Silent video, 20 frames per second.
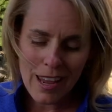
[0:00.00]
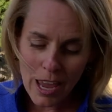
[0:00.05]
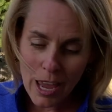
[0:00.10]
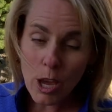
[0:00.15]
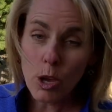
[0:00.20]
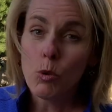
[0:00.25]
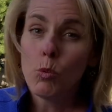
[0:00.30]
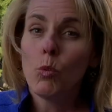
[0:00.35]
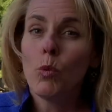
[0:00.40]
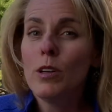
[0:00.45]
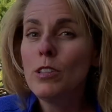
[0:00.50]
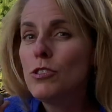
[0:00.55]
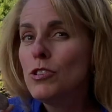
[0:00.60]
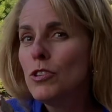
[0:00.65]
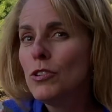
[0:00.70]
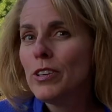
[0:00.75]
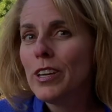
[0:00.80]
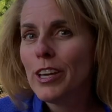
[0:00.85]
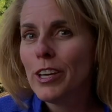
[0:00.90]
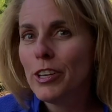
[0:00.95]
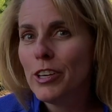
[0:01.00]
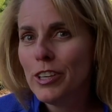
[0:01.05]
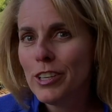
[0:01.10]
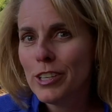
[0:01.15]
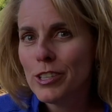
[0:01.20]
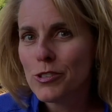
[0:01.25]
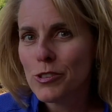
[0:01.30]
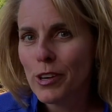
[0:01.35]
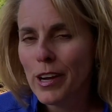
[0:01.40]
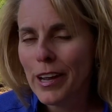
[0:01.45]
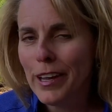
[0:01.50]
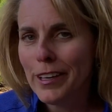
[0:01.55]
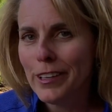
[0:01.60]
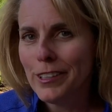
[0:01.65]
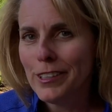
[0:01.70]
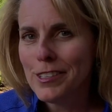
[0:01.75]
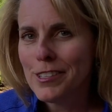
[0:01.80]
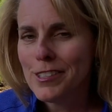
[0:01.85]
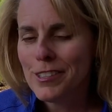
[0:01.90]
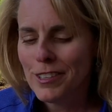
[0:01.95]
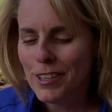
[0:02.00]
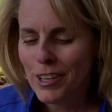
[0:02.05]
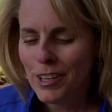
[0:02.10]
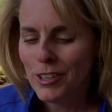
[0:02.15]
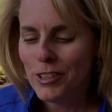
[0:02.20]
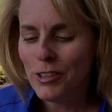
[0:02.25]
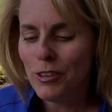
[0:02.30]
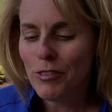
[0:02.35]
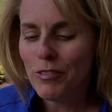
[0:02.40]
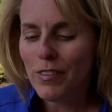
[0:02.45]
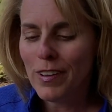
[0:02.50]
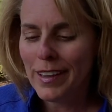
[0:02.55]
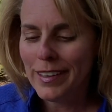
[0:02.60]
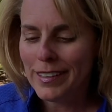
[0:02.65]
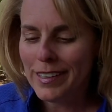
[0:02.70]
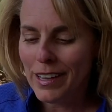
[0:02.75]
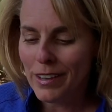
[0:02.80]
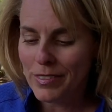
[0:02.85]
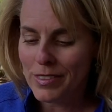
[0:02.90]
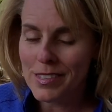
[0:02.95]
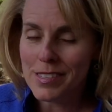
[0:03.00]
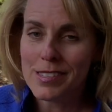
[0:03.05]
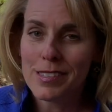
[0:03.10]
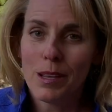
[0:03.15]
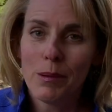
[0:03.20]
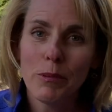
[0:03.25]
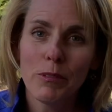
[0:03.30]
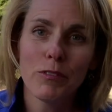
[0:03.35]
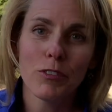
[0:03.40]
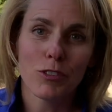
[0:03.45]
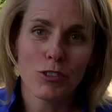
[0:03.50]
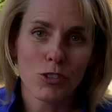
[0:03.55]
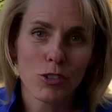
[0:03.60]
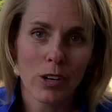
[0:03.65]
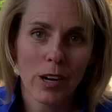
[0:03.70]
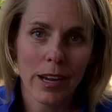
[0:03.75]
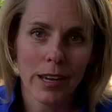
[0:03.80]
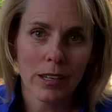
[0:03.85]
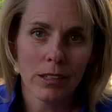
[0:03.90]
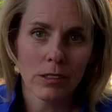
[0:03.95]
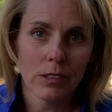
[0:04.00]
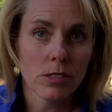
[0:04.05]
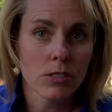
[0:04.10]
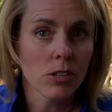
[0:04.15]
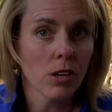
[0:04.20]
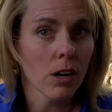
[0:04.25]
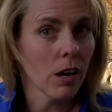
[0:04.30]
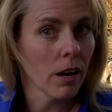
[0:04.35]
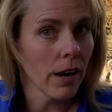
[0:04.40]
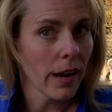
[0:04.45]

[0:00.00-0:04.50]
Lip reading: And once you get good at triangles, you'll find out that some of your triangles are